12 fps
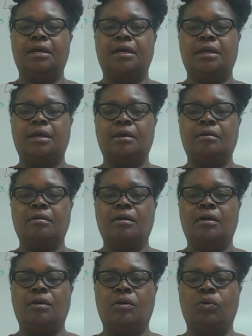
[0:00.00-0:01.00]
Here
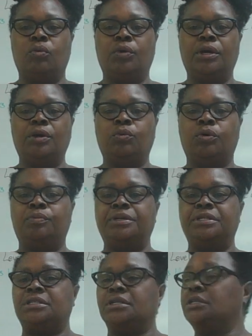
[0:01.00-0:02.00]
we will
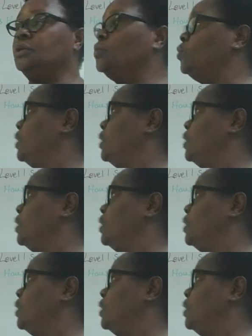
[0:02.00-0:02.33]
be dealing